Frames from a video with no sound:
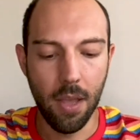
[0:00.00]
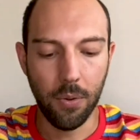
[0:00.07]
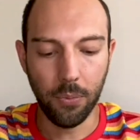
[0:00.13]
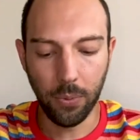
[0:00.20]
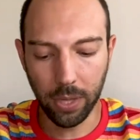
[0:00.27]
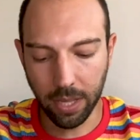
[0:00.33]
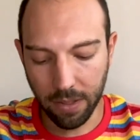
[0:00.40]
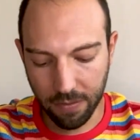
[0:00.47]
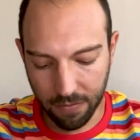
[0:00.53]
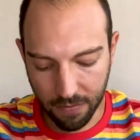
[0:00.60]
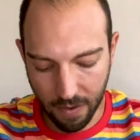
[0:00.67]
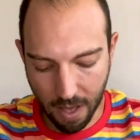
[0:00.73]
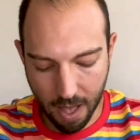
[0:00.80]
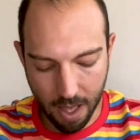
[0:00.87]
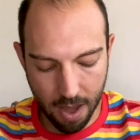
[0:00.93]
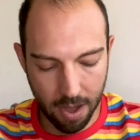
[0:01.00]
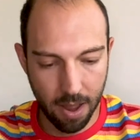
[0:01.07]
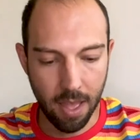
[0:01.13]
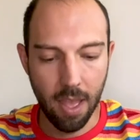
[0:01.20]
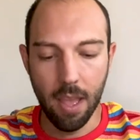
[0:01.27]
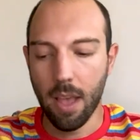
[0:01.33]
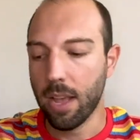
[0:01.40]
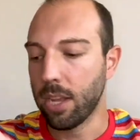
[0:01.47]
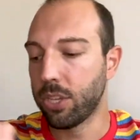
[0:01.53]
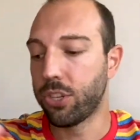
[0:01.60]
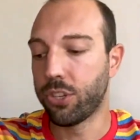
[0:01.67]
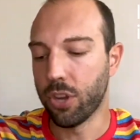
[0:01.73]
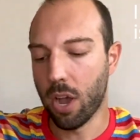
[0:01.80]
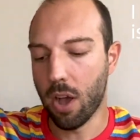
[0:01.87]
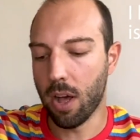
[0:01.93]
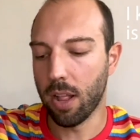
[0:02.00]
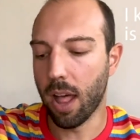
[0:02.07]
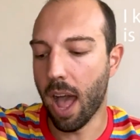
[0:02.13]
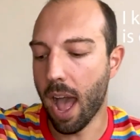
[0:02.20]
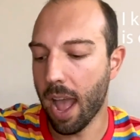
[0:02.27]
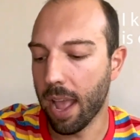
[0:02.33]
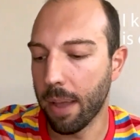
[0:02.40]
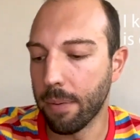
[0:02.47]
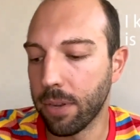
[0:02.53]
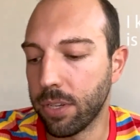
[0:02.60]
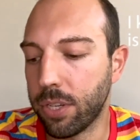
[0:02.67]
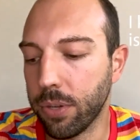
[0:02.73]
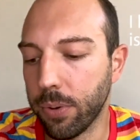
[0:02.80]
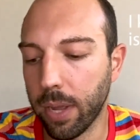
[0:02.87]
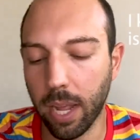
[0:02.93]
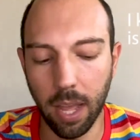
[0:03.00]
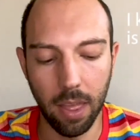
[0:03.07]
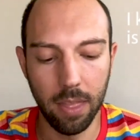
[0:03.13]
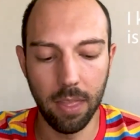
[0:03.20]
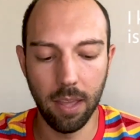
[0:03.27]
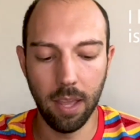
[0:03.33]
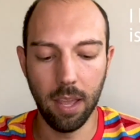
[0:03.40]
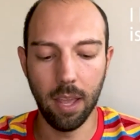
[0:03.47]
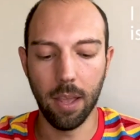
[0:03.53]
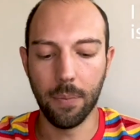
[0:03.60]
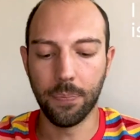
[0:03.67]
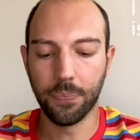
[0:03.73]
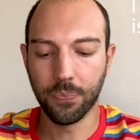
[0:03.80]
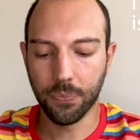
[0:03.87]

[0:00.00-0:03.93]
really fun shawl. I am doing the,